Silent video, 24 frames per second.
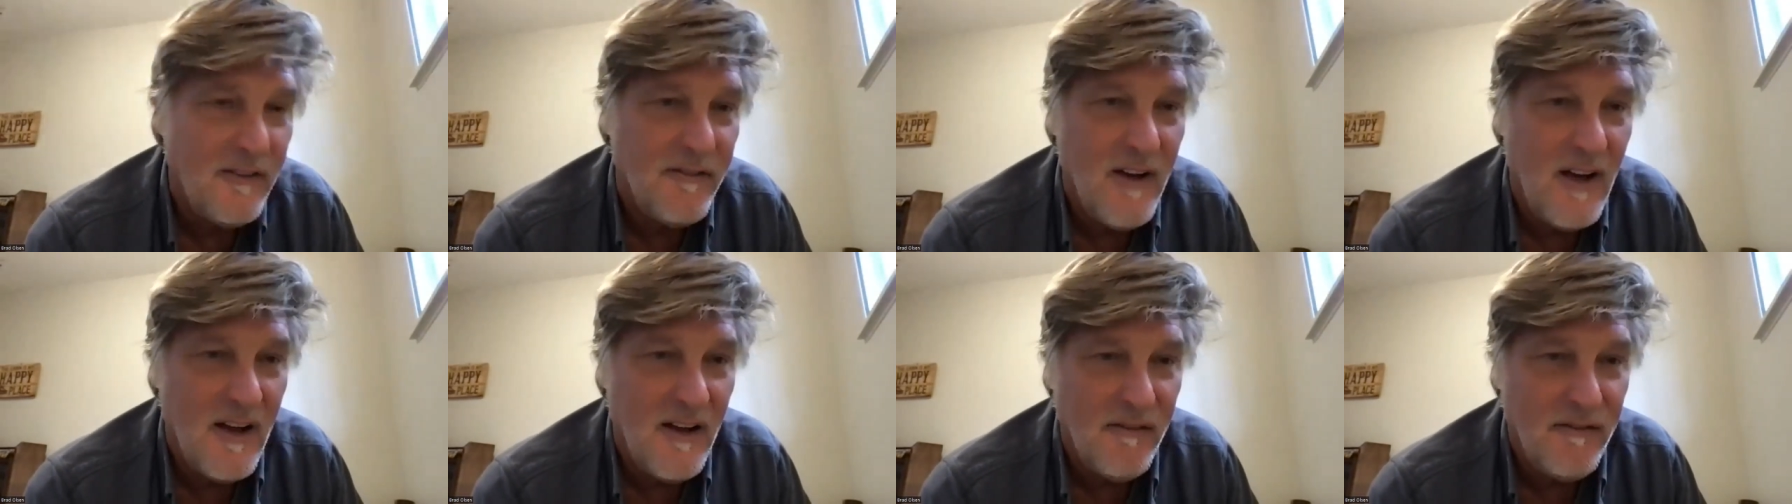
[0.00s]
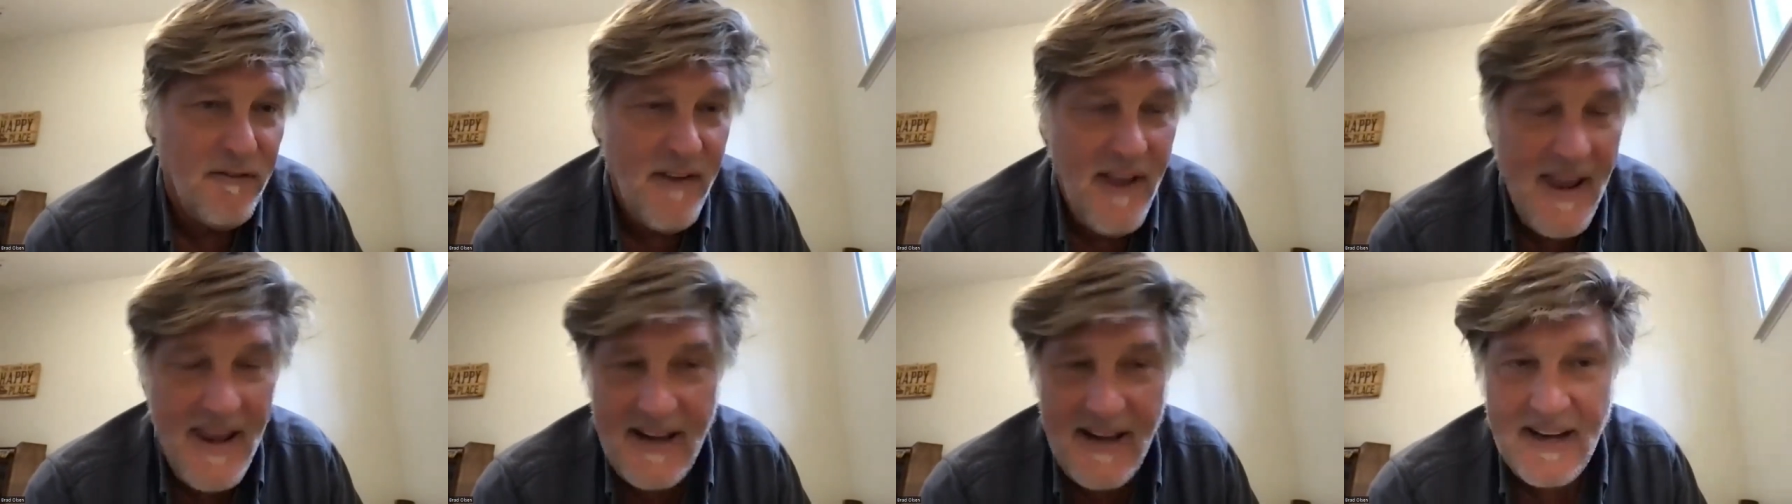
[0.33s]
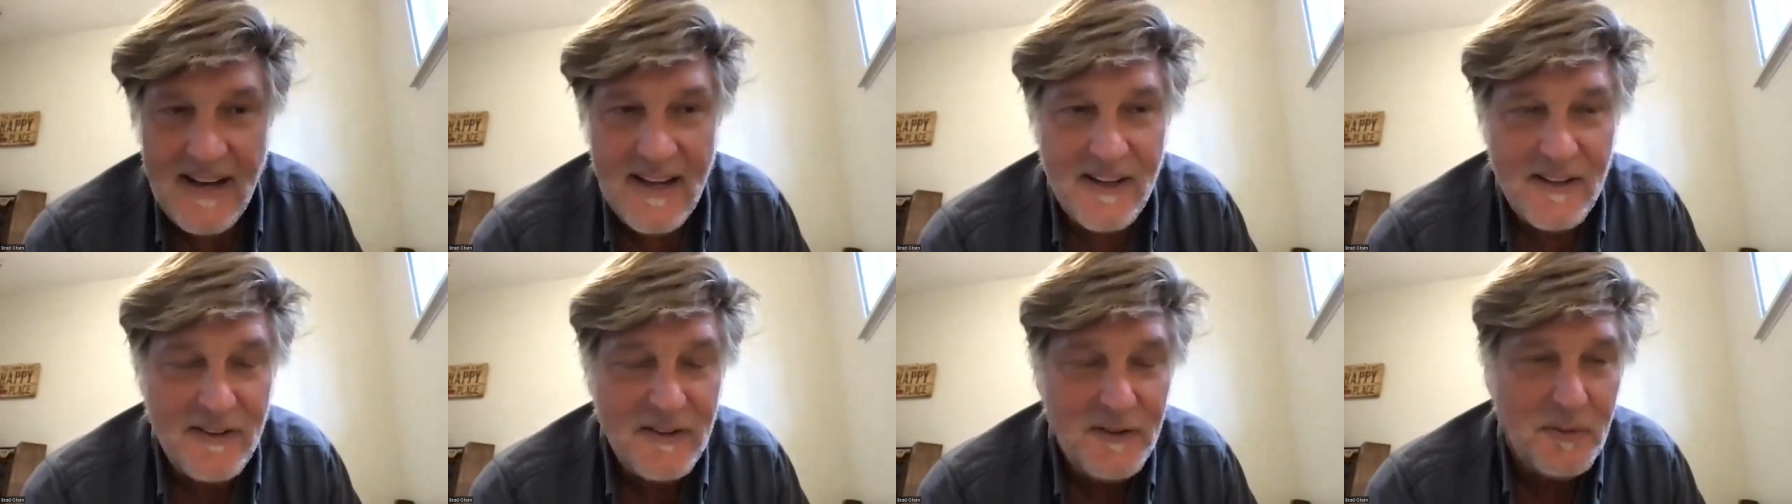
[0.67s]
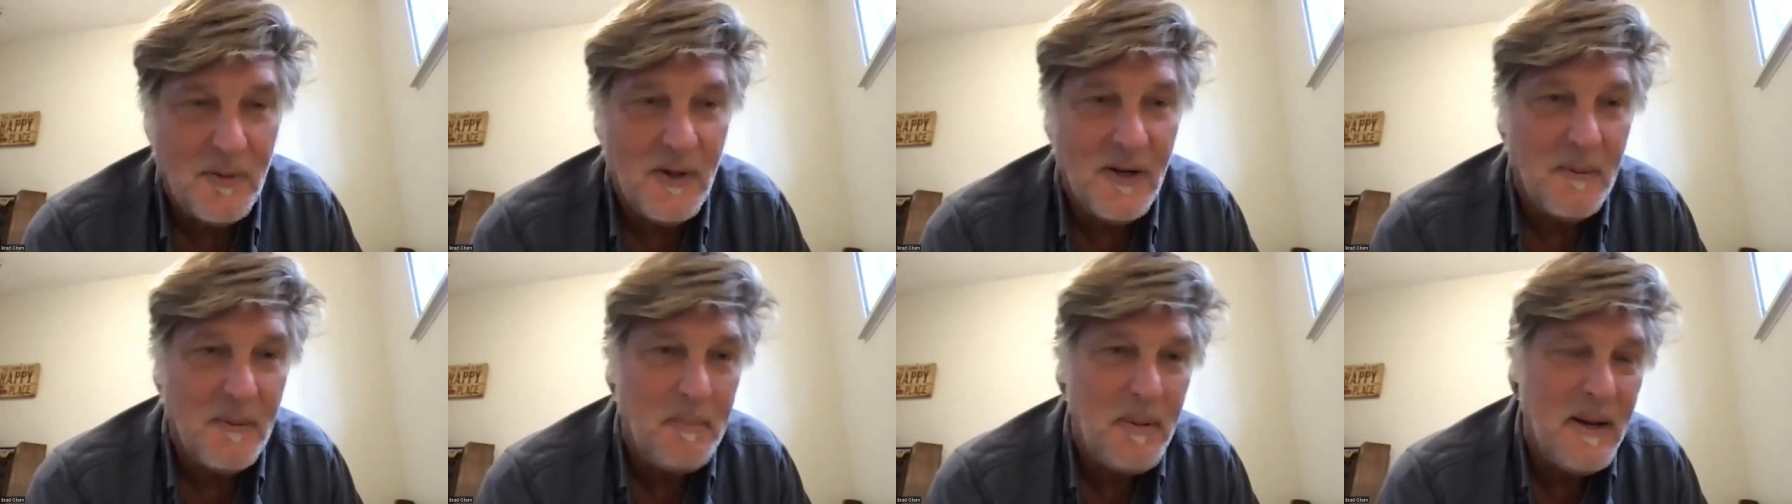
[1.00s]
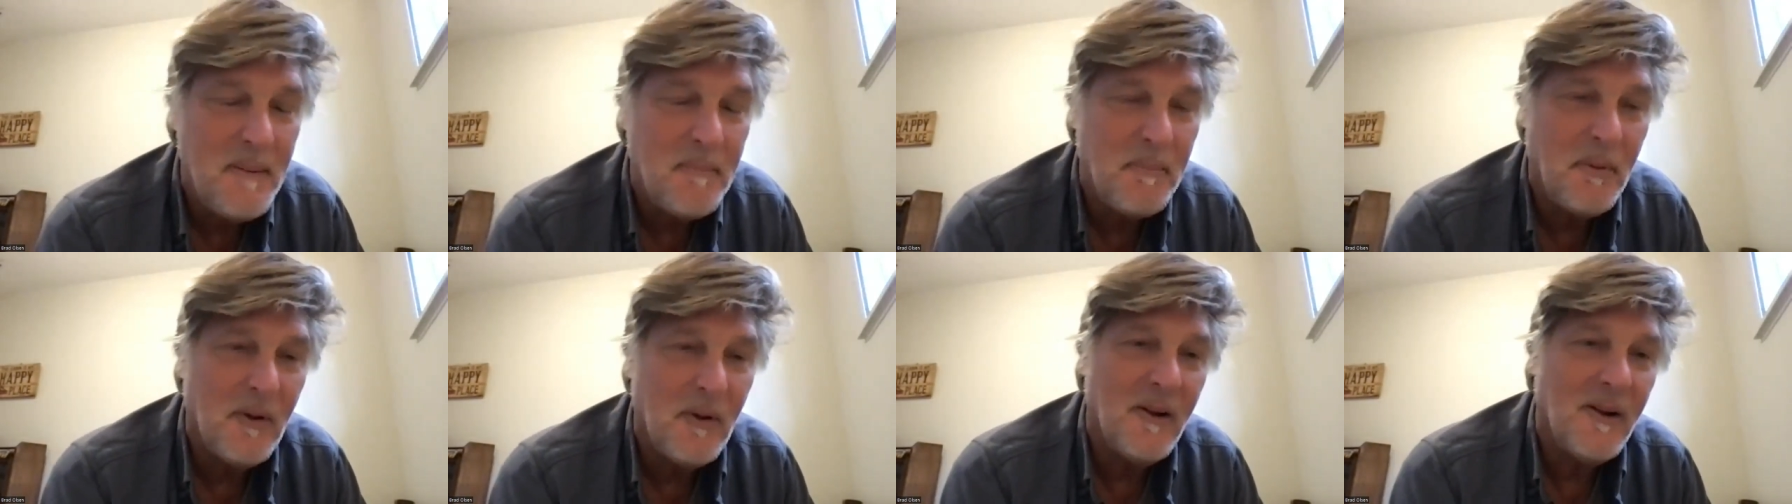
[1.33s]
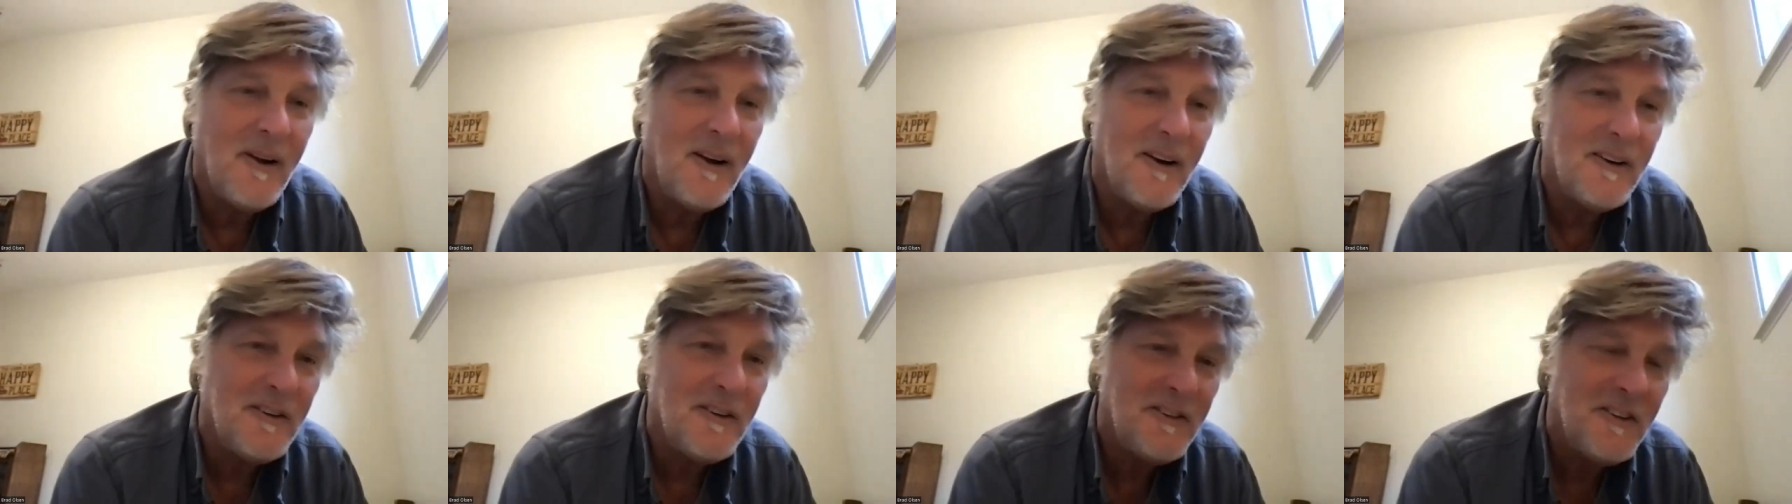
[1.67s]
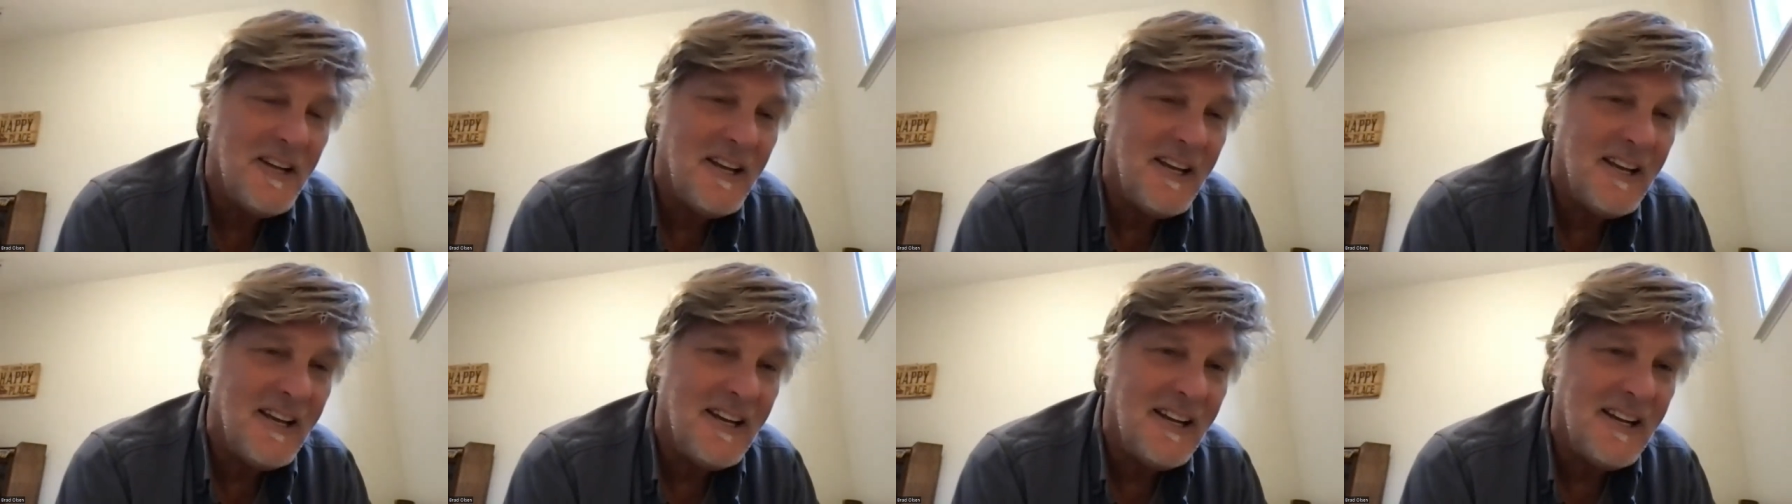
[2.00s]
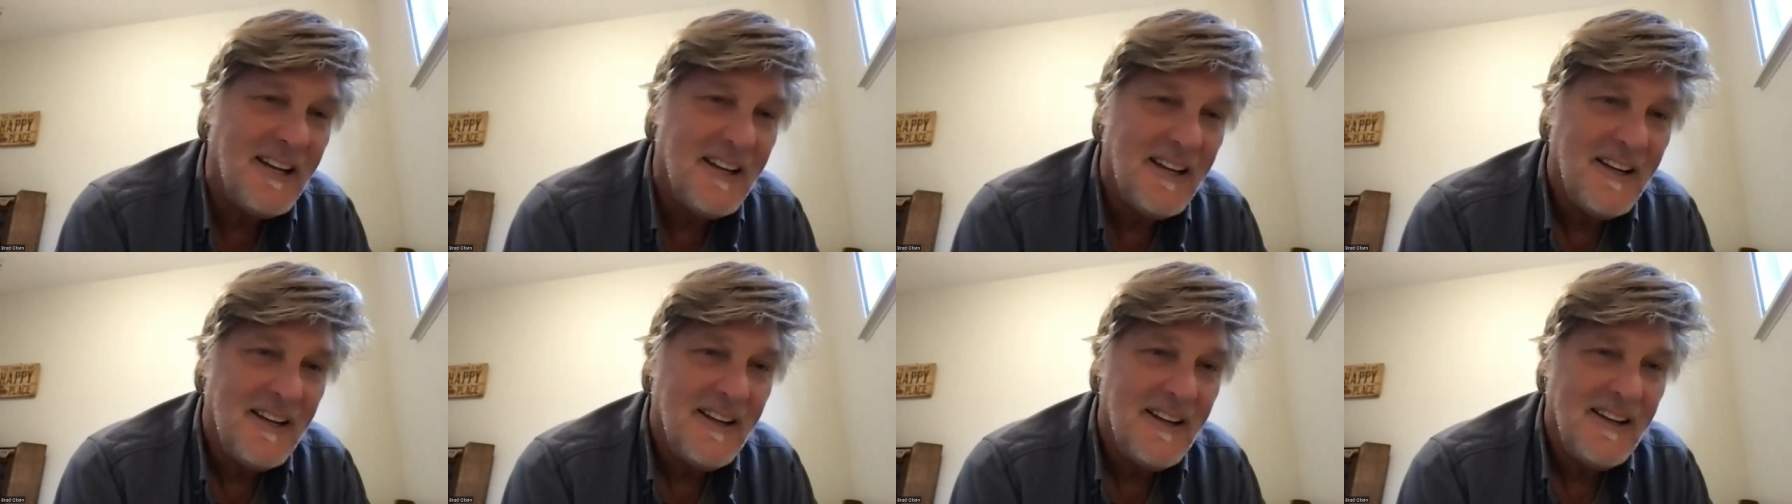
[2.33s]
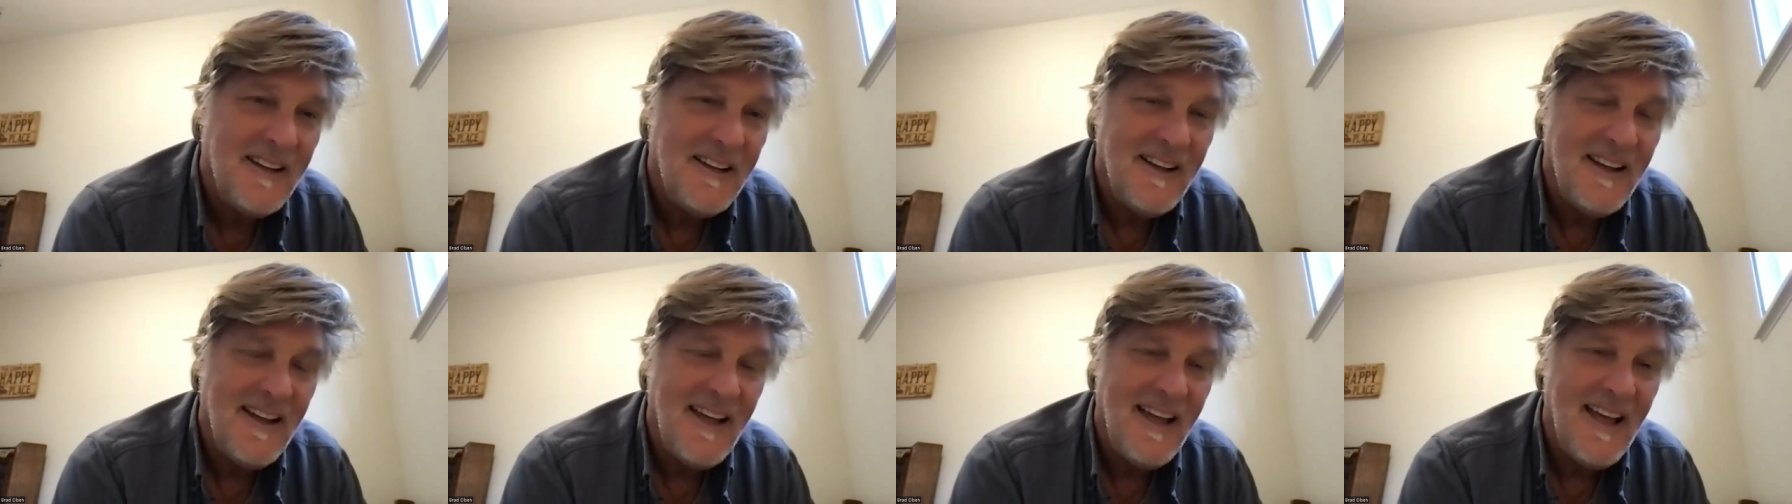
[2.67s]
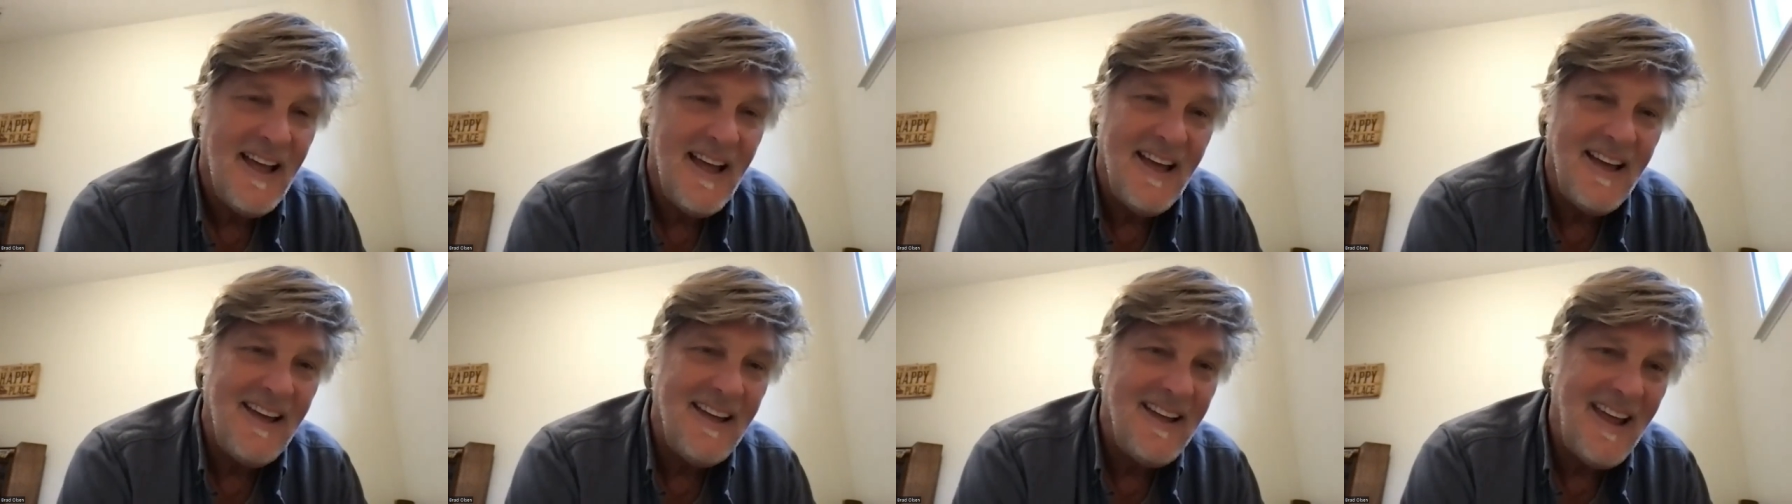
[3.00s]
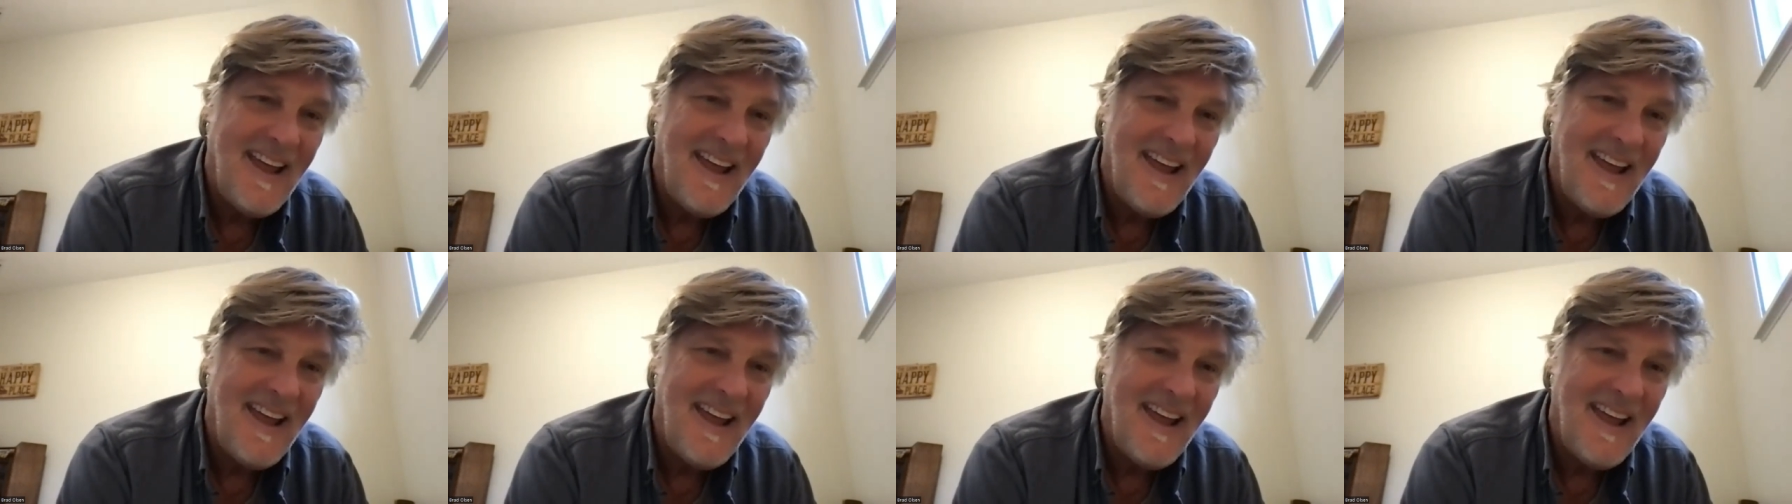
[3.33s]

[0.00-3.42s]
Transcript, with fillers: of Vegas where people are seeing uh,